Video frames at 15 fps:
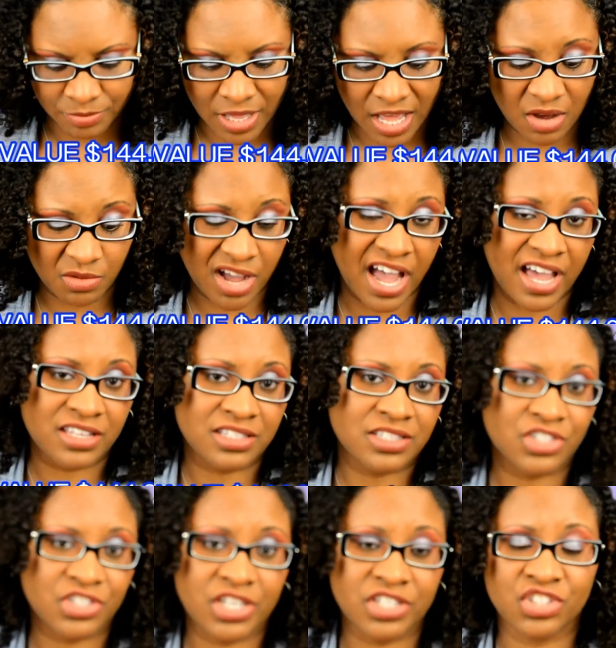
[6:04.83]
I would highly
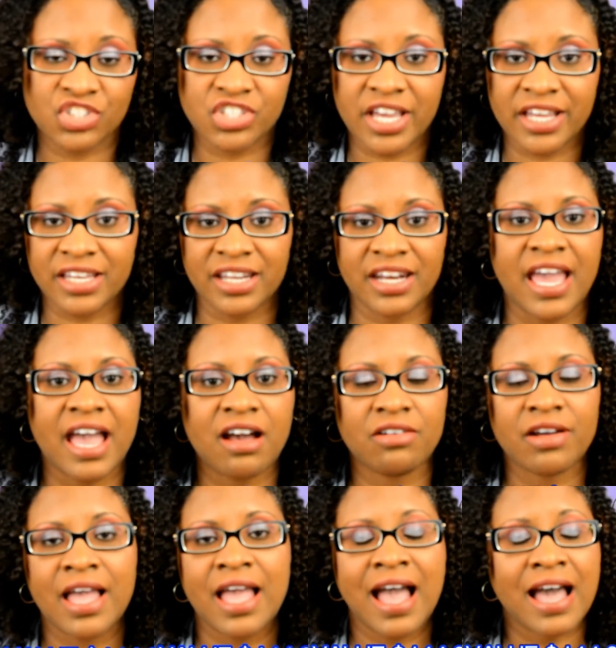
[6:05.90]
suggest checking it
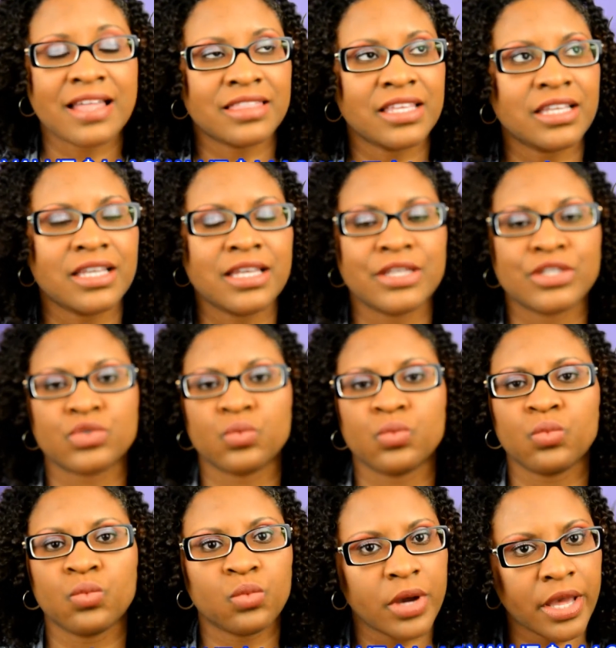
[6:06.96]
out. I think it is
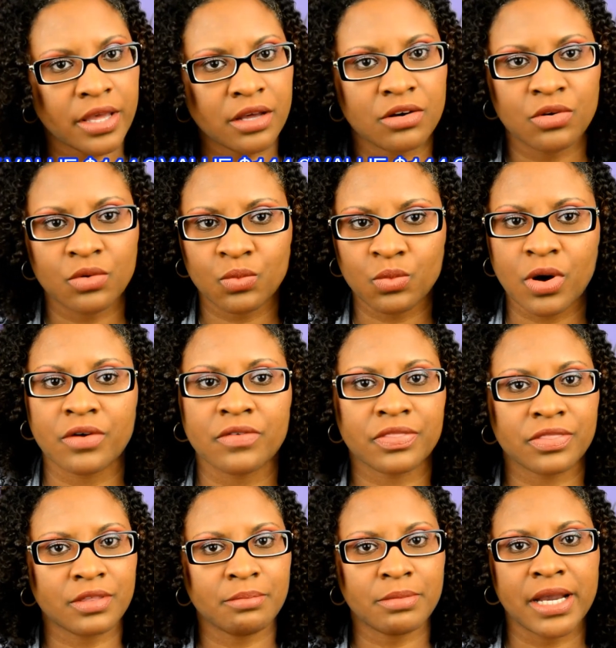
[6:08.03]
well
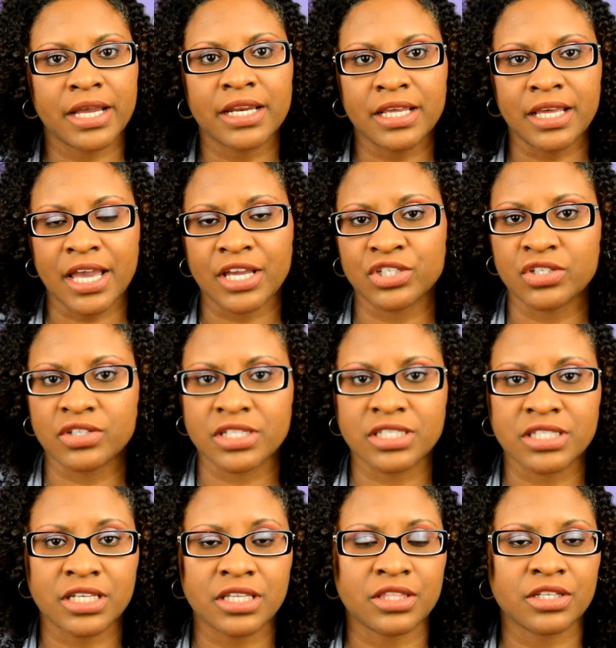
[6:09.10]
worth the money. As you can
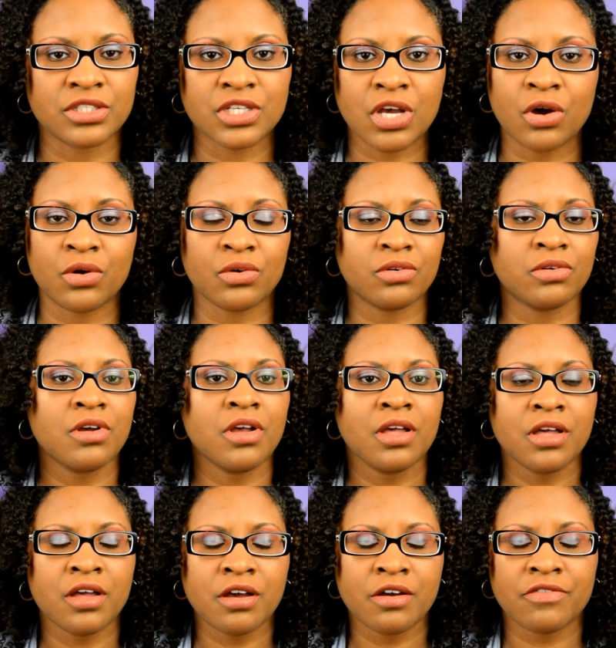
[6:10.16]
see, the total
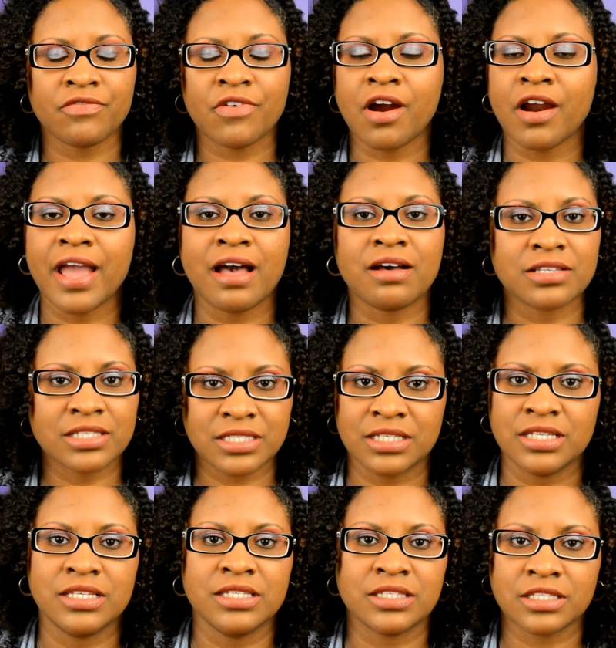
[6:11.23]
far
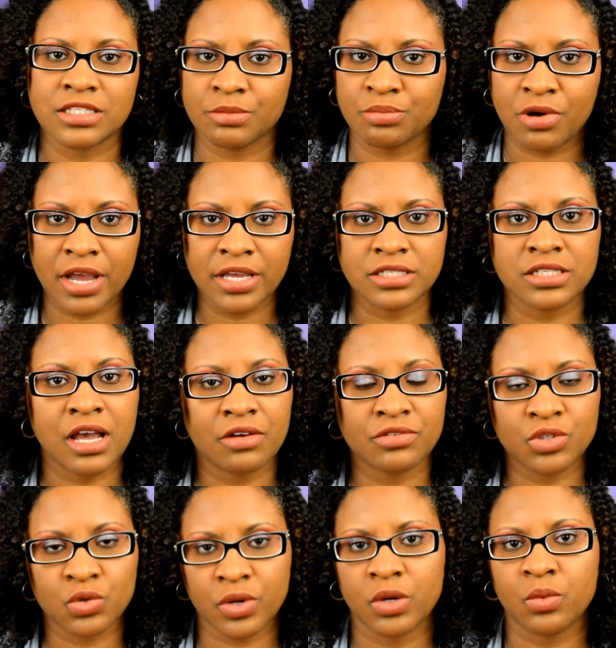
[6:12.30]
exceeds the price
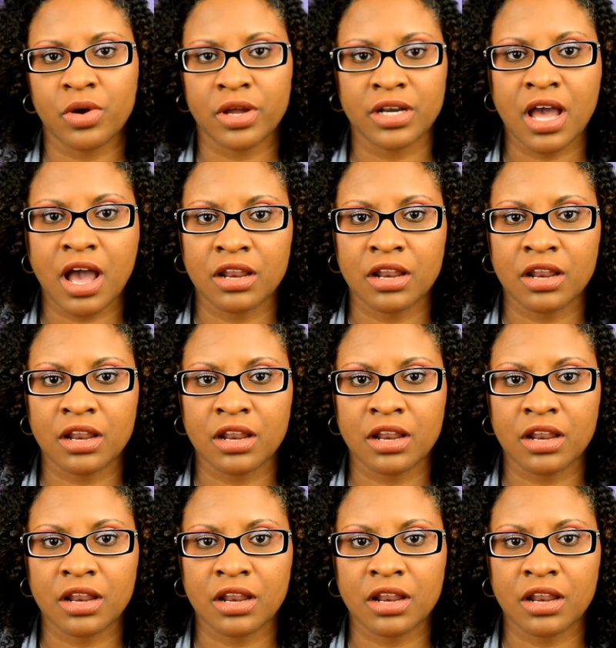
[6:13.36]
of $21,